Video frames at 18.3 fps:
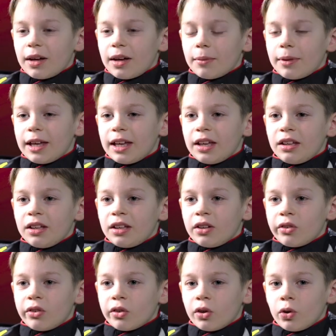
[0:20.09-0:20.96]
am 8
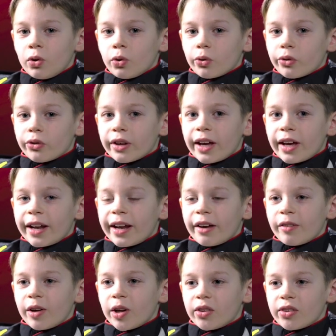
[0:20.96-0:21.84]
years old,
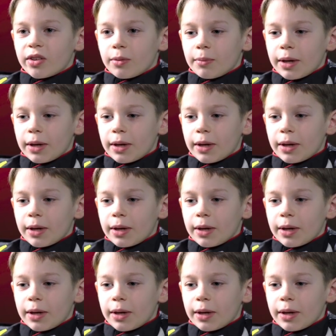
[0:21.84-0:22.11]
and I race in